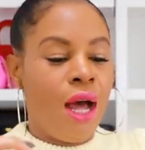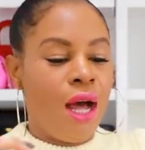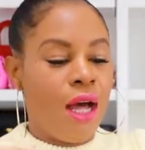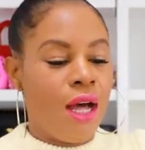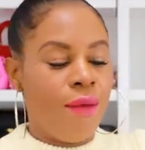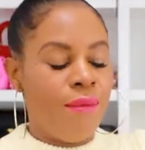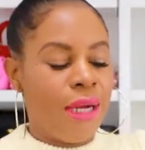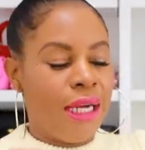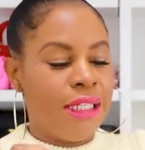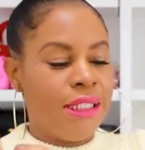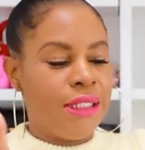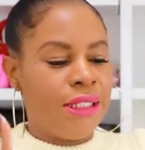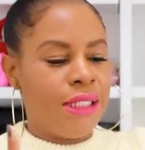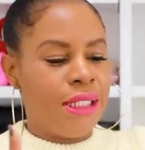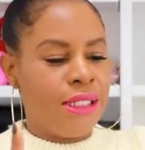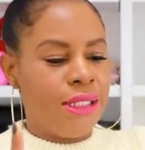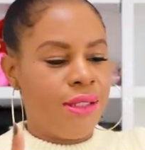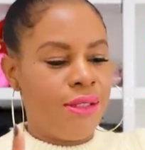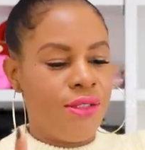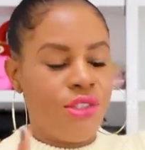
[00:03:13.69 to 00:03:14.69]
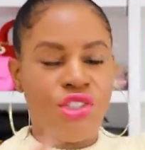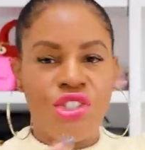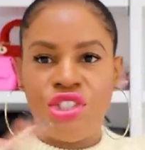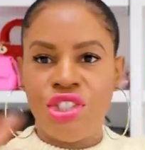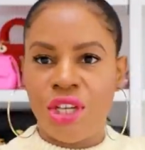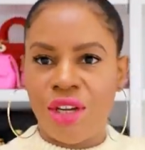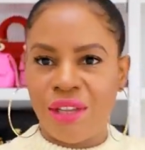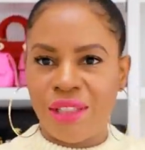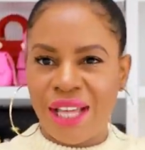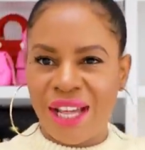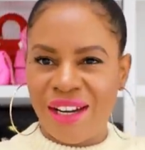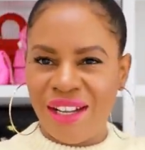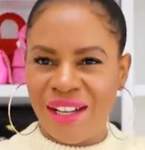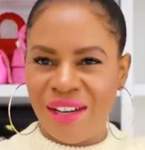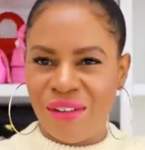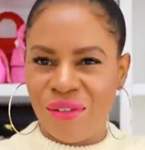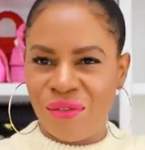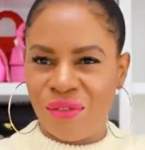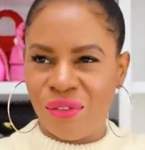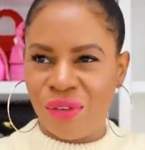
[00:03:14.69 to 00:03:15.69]
Um, I did share that
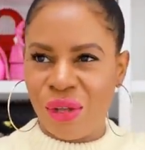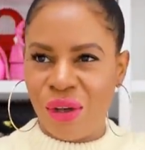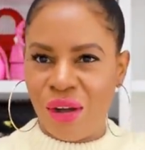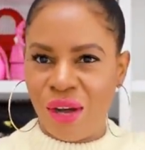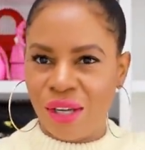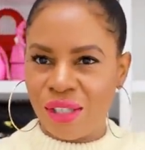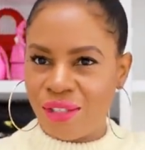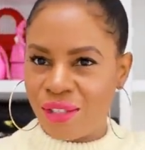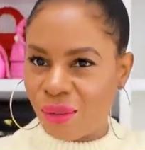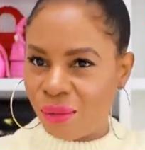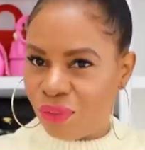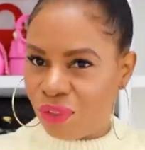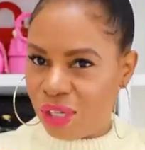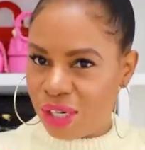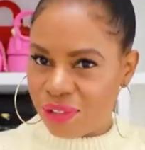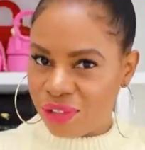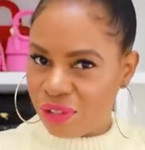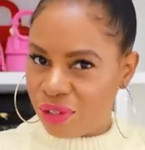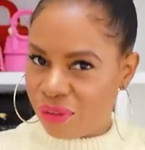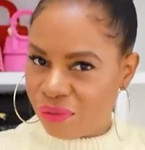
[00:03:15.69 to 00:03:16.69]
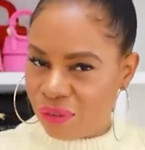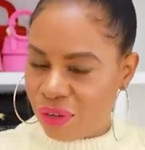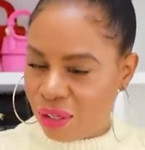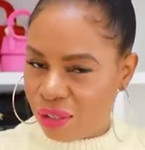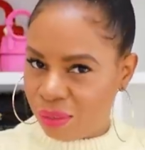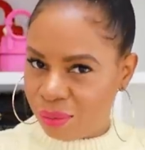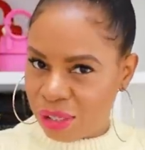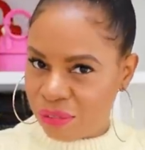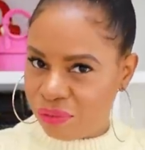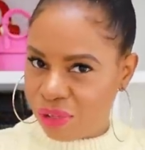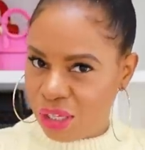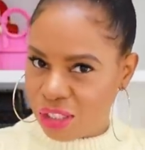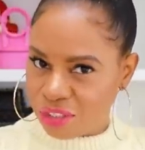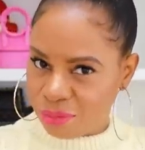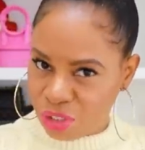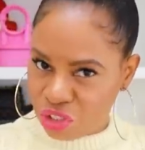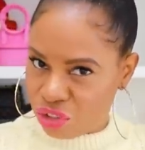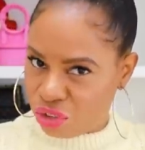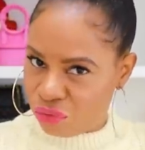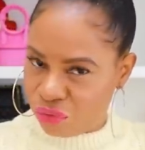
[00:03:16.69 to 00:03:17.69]
in a vlog, so if you guys are not following my
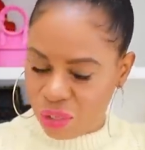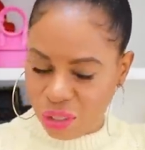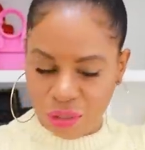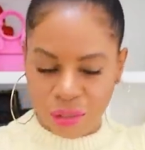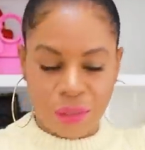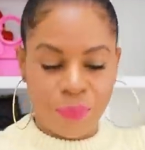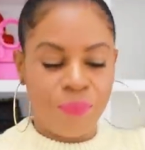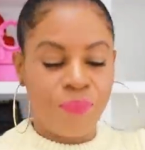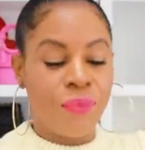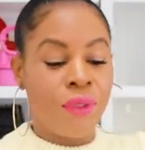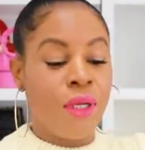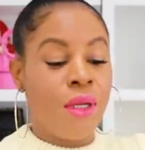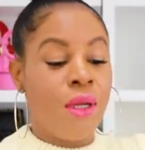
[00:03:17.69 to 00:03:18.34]
vlogs, make sure you follow them.